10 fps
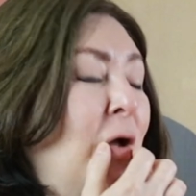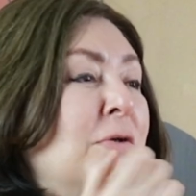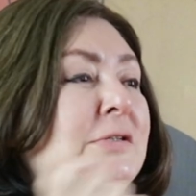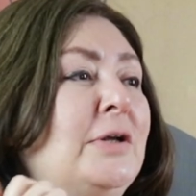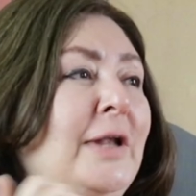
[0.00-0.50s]

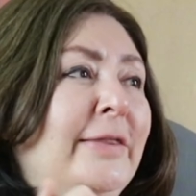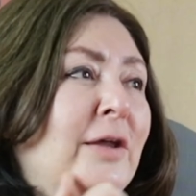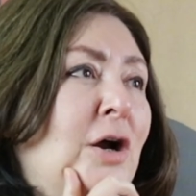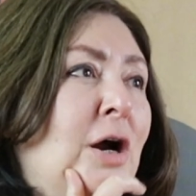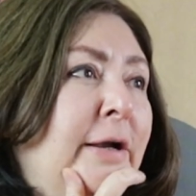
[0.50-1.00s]
also like the
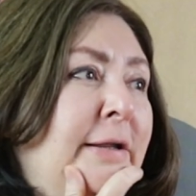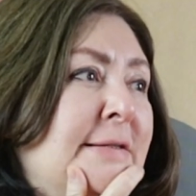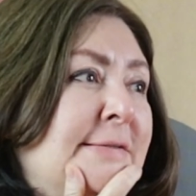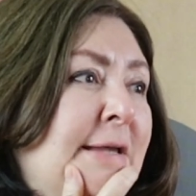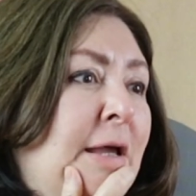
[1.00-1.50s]
Guardian
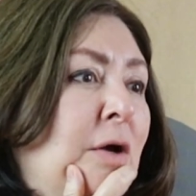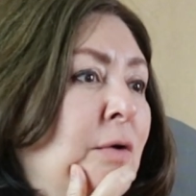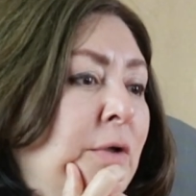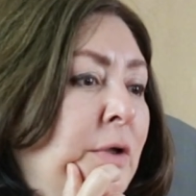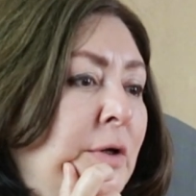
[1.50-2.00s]
saying, "Oh,
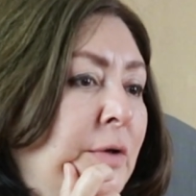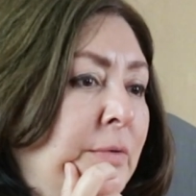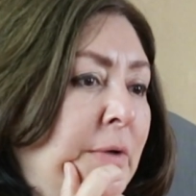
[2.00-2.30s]
you know,